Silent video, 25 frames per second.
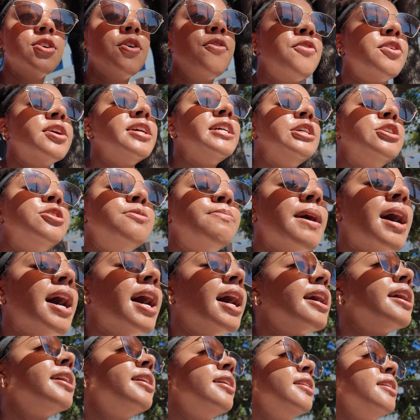So for each
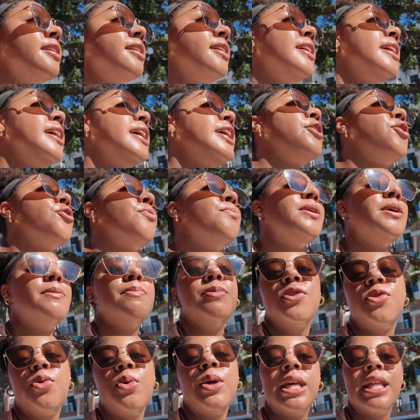bag, it'll
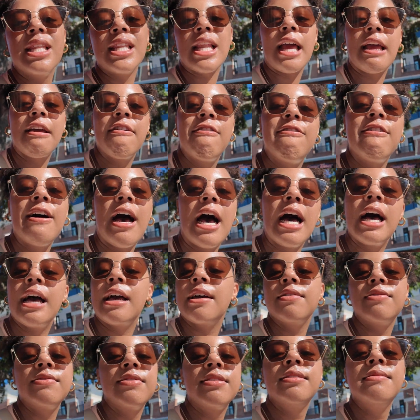be between
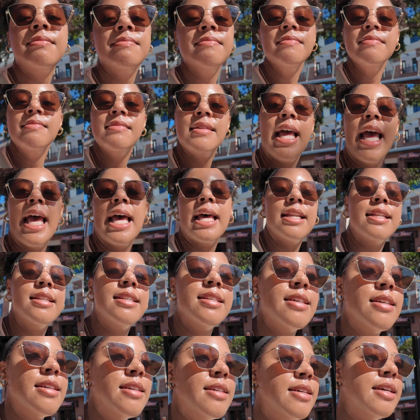$5
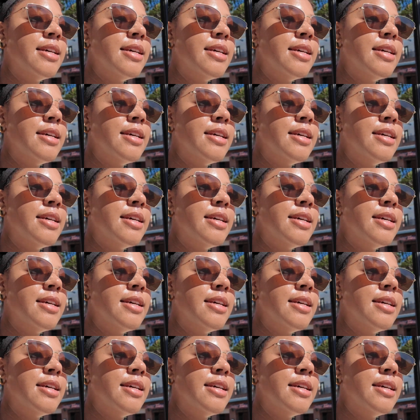and